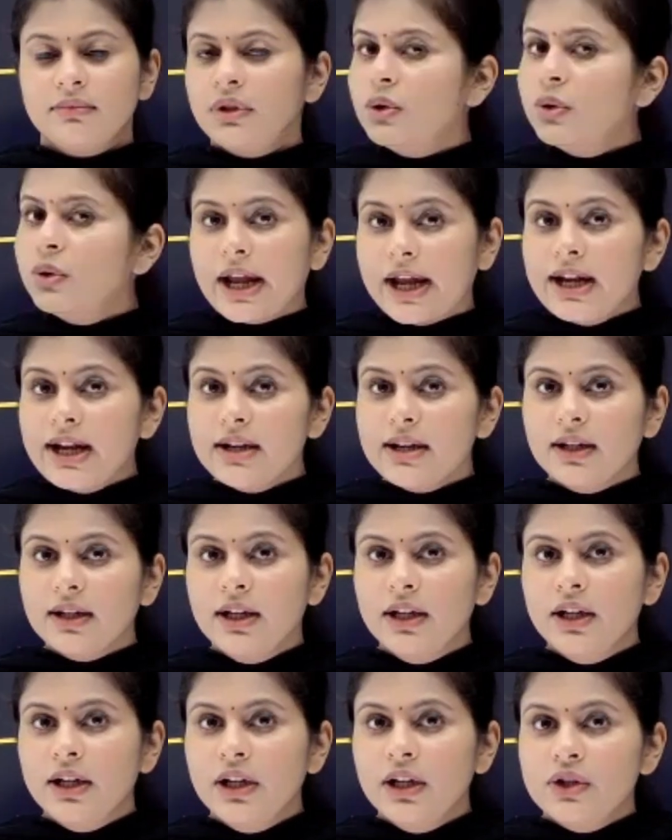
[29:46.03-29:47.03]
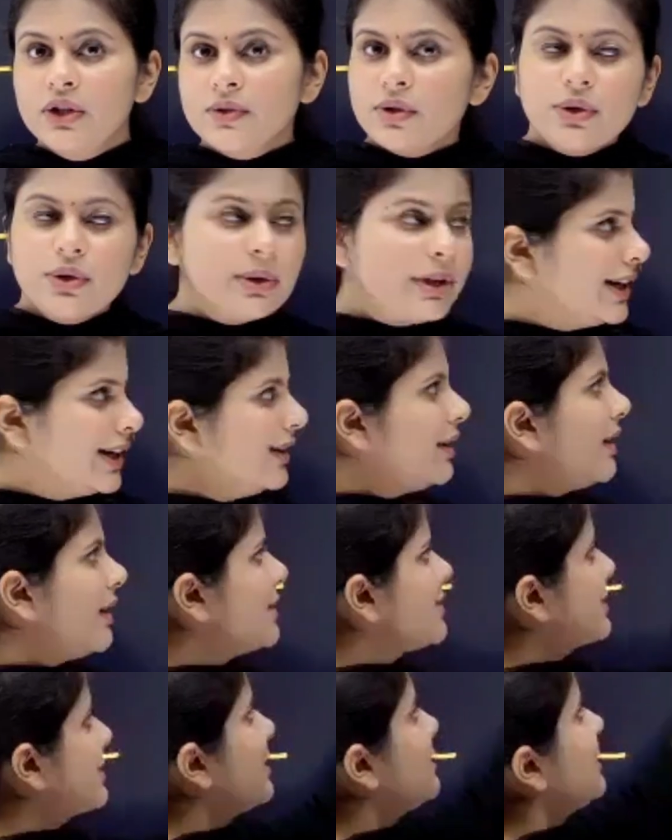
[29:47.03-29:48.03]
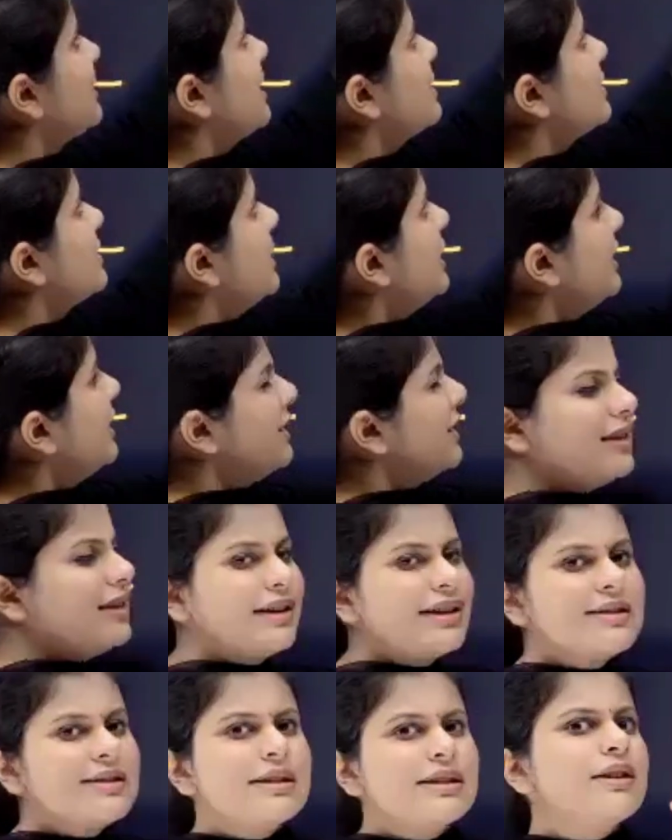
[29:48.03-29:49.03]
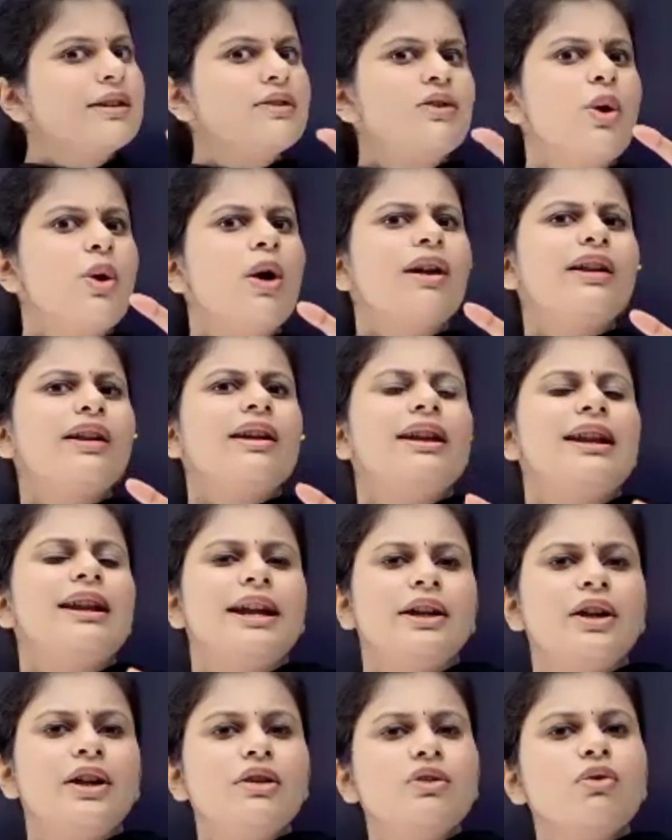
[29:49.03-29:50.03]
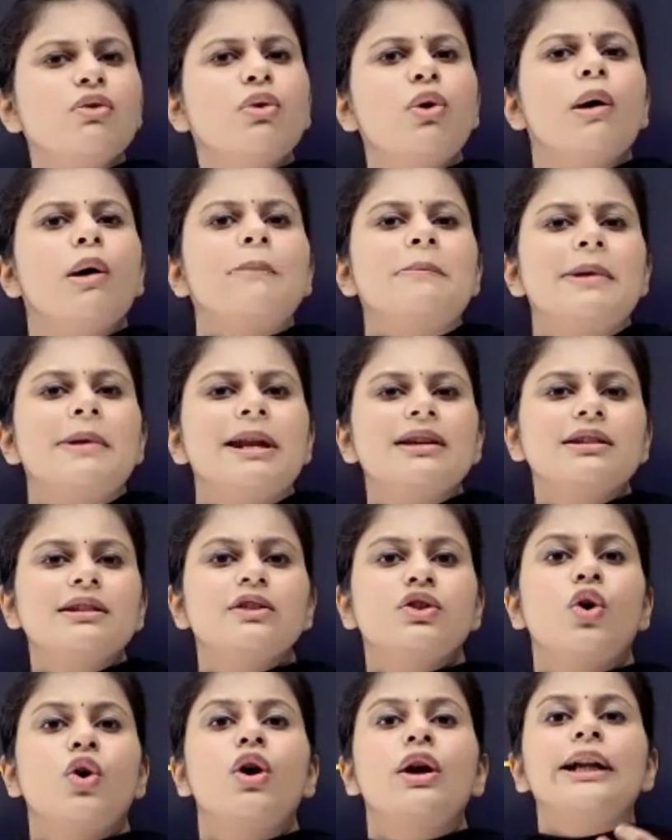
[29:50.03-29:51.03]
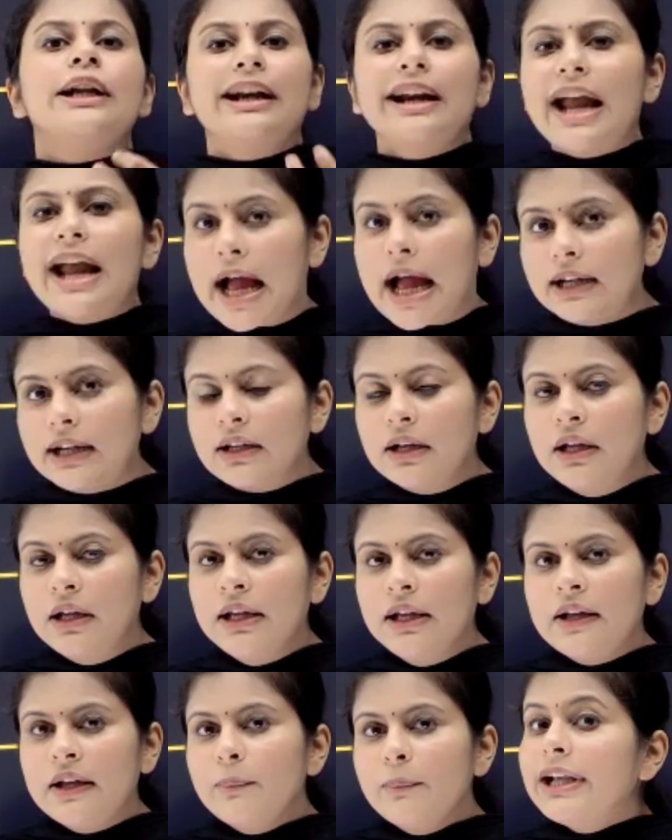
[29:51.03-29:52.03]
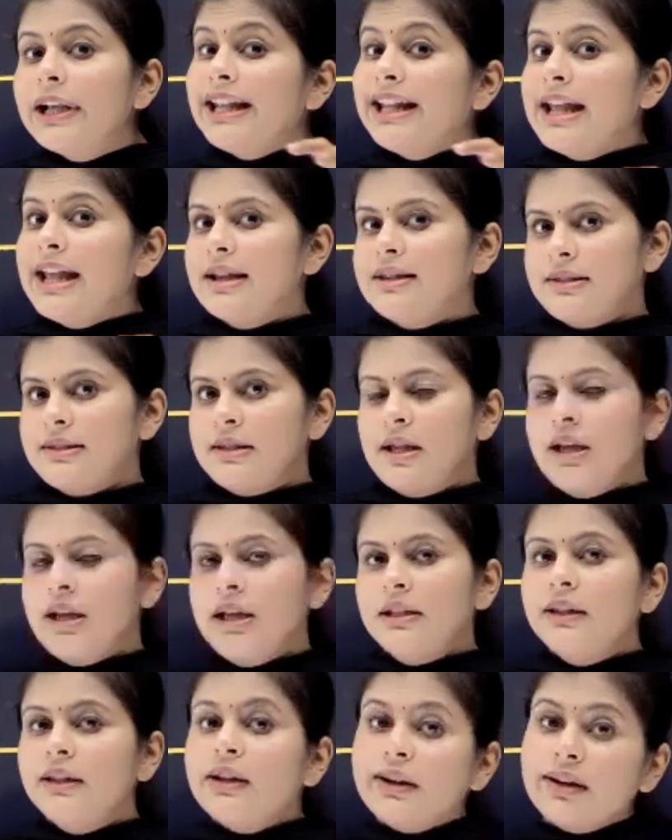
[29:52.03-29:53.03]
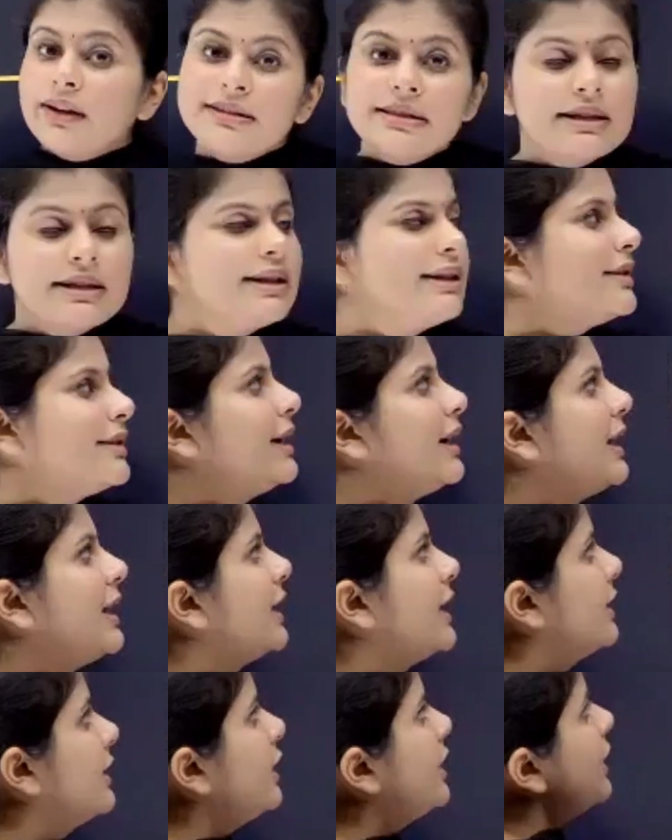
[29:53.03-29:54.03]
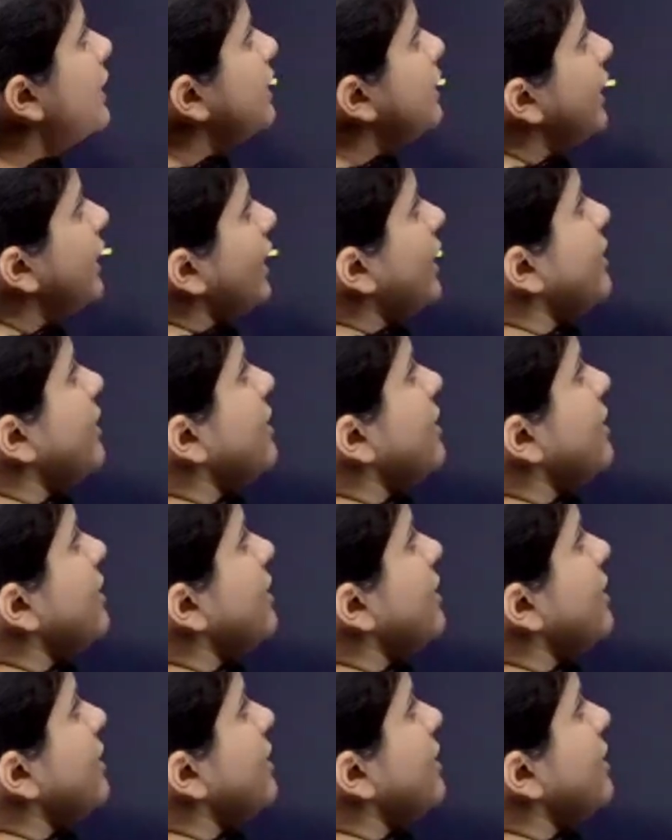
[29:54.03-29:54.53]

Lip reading: No, right? So you did the risk assessment that the risk is not related to complex contract, but yes, the risk is related that there